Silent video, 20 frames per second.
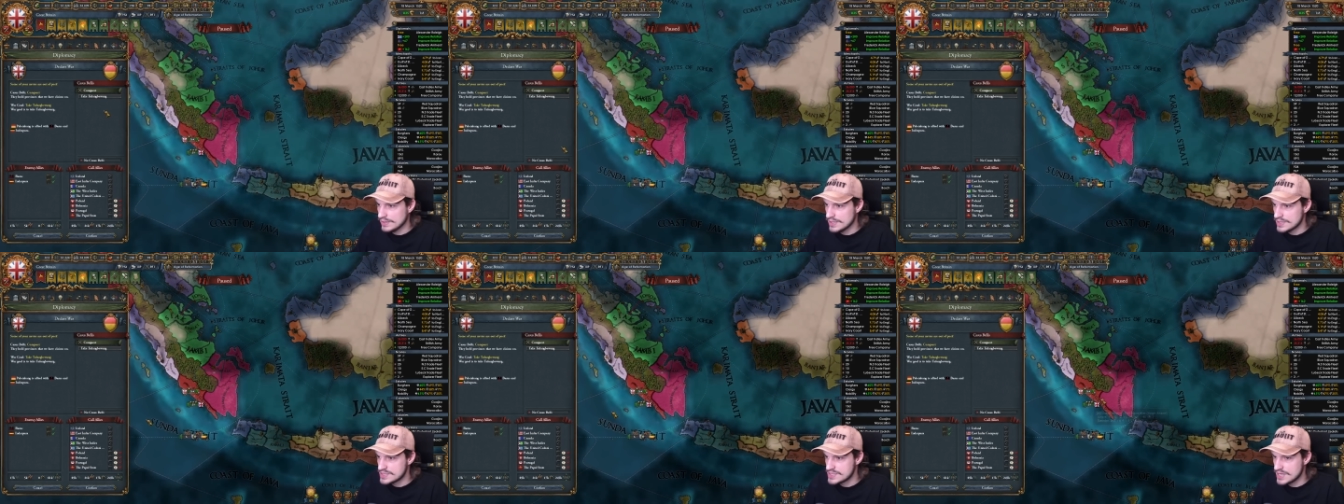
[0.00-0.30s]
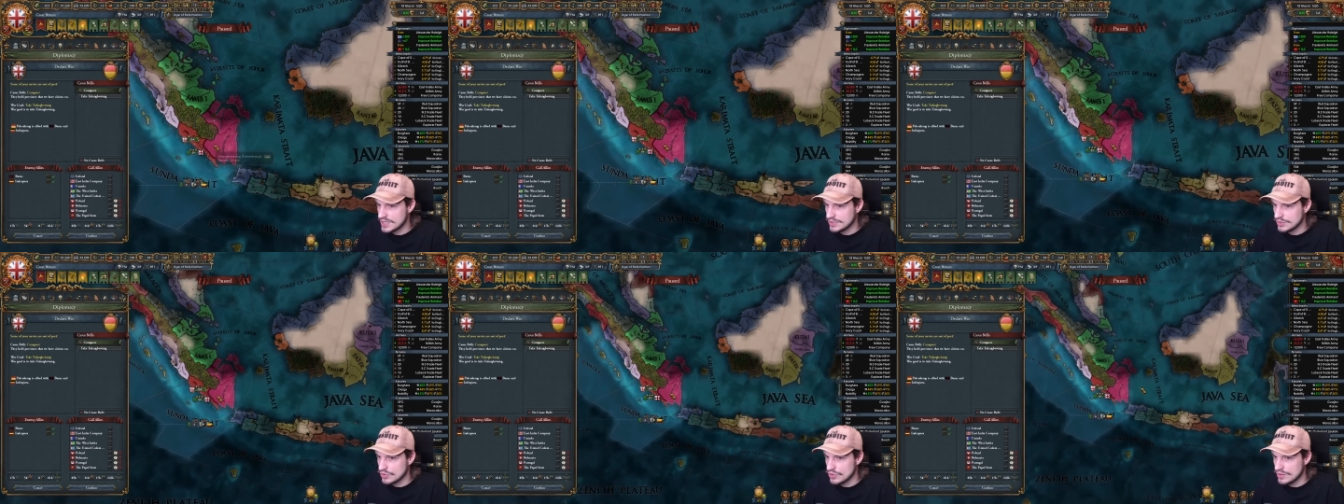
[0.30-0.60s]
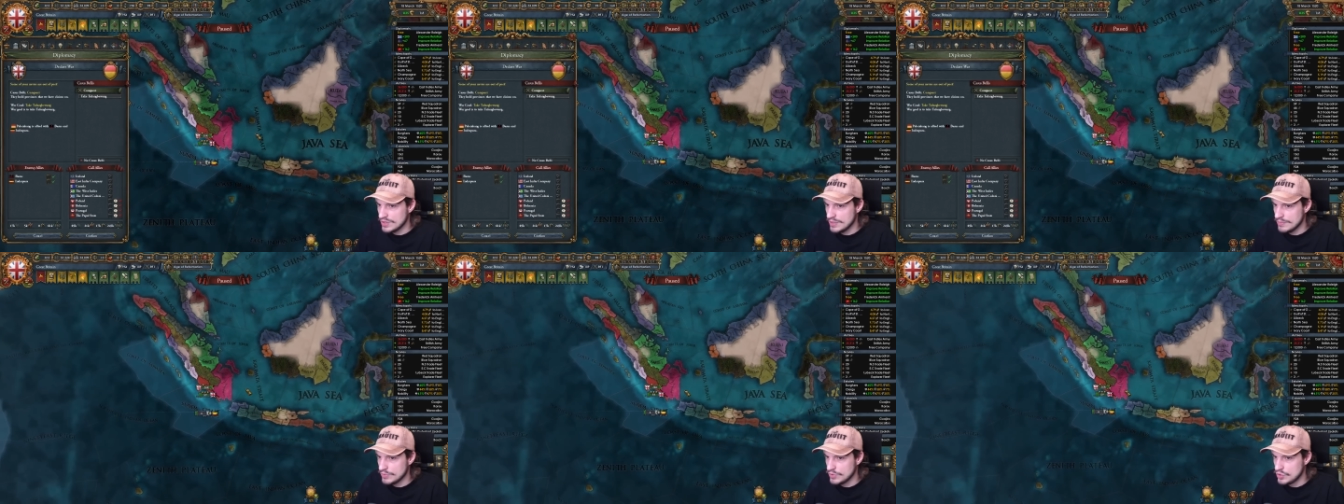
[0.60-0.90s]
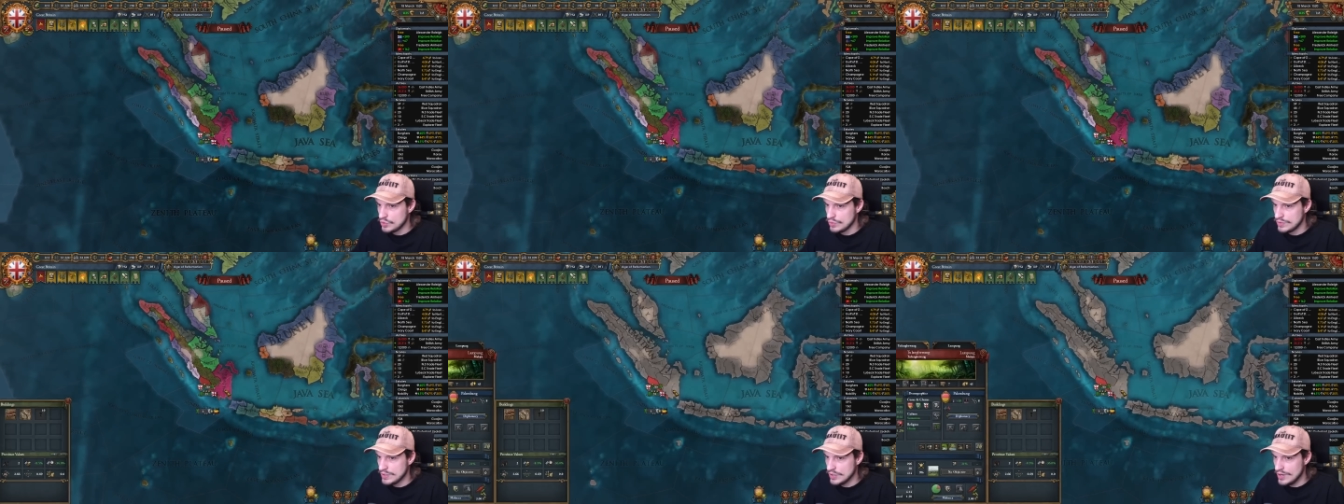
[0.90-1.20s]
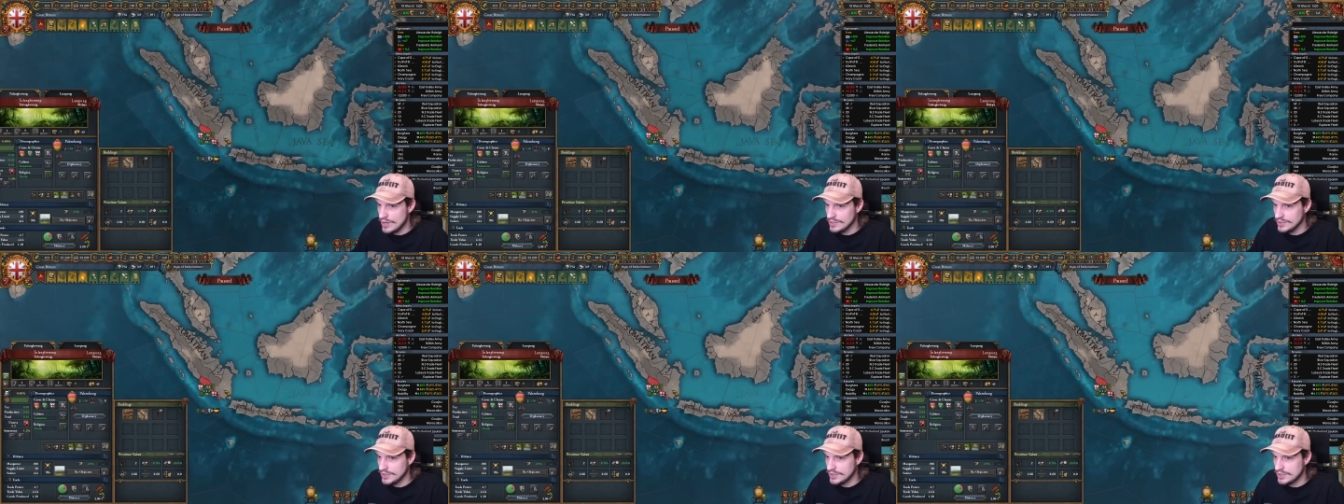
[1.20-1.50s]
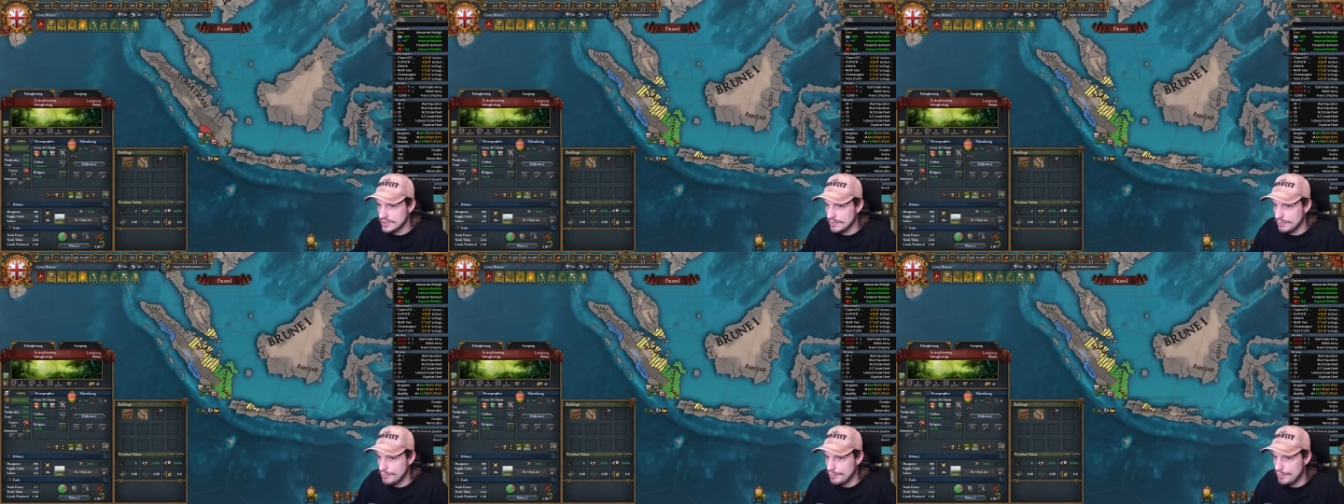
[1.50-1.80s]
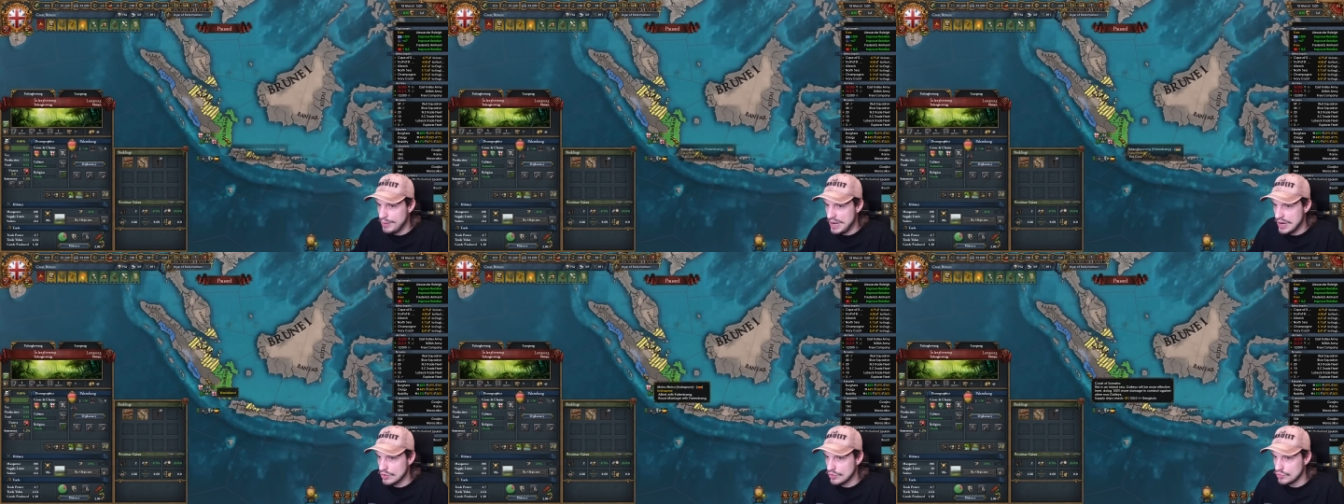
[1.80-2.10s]
Let's declare on them too. They're allied to
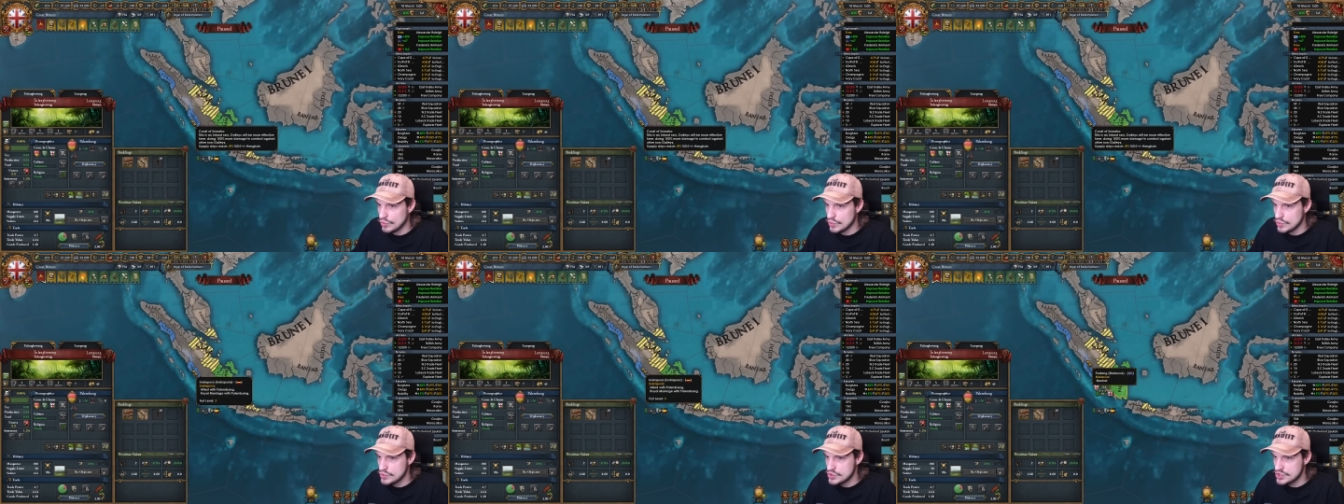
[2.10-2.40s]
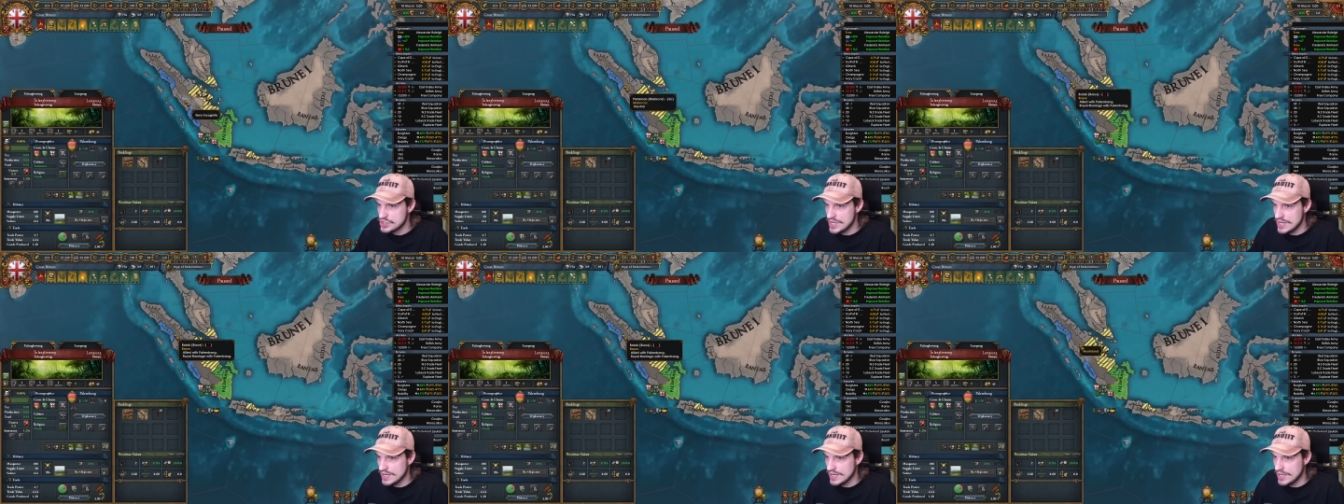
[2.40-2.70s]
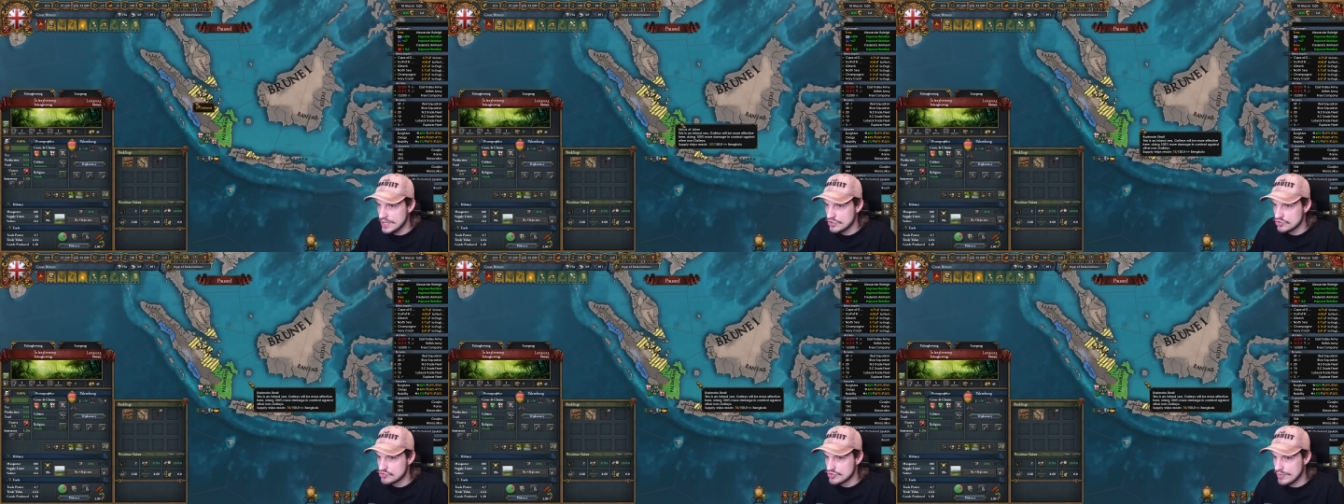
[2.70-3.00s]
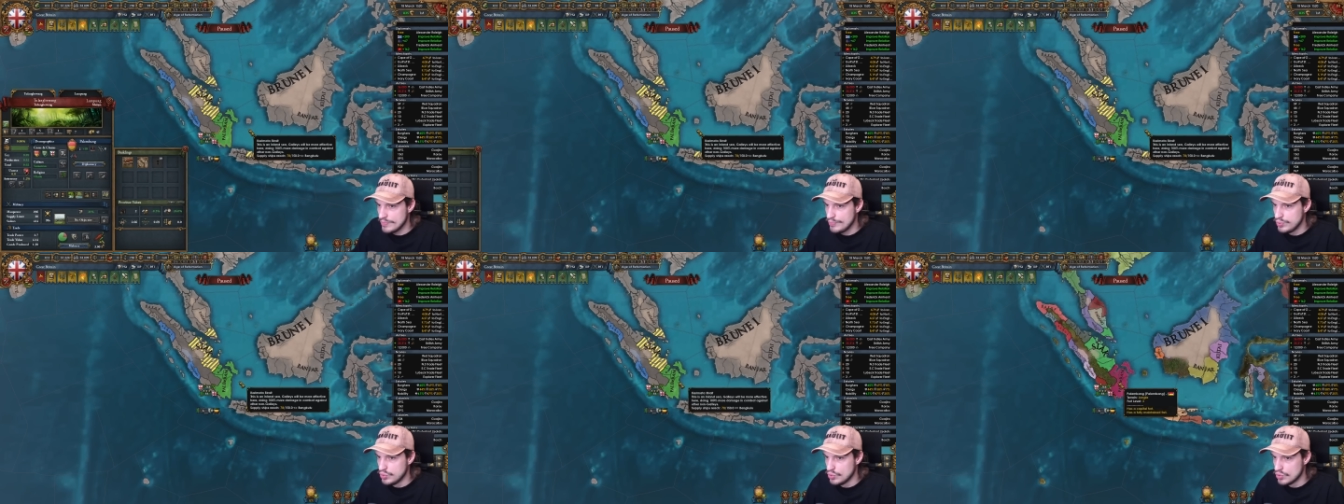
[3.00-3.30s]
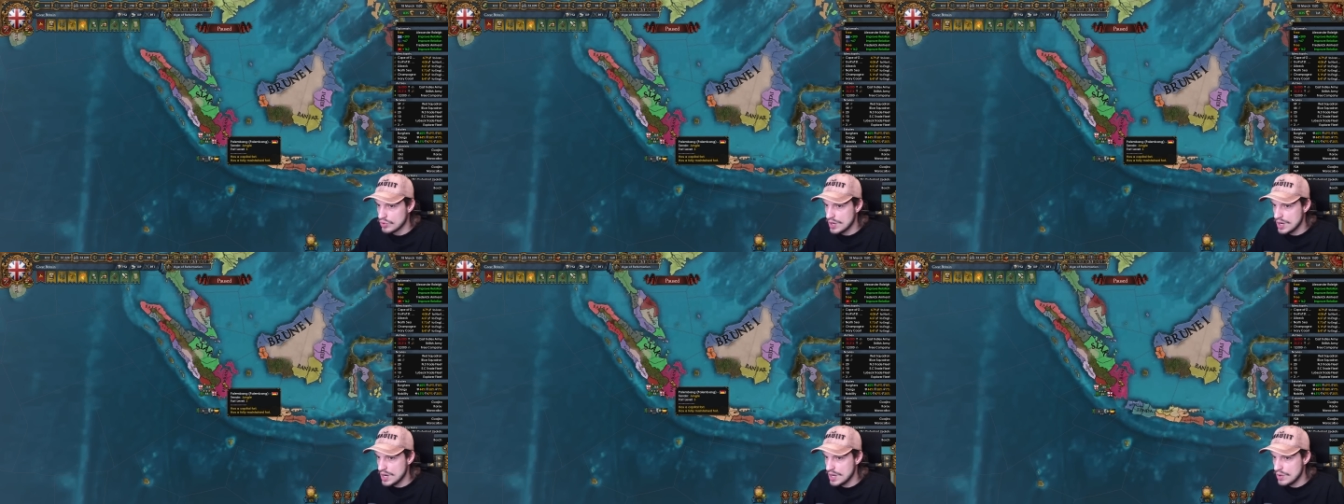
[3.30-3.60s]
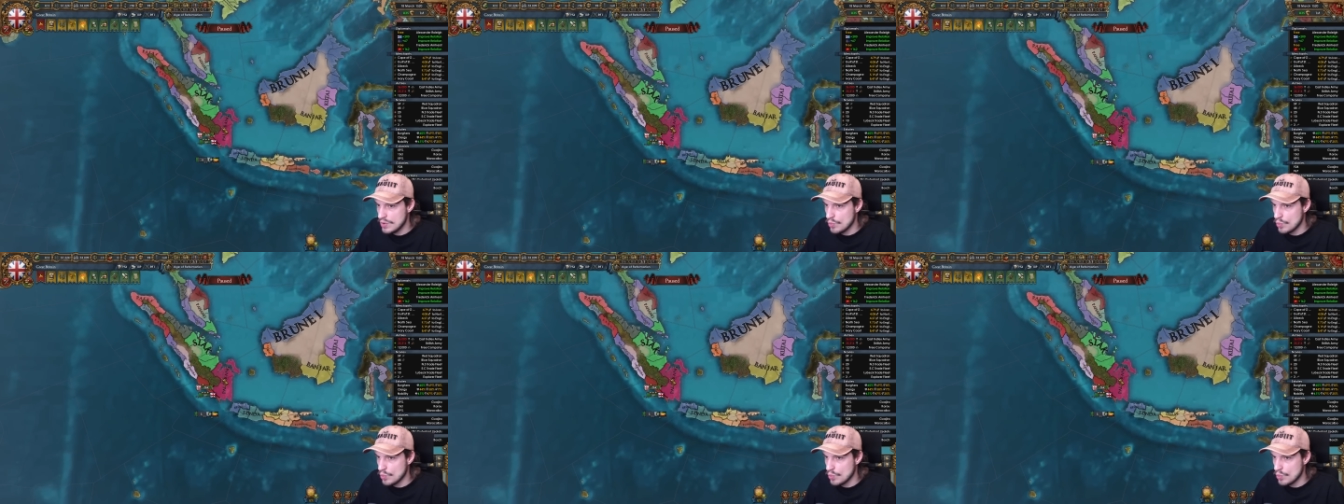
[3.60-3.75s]
Barus and Indrapura.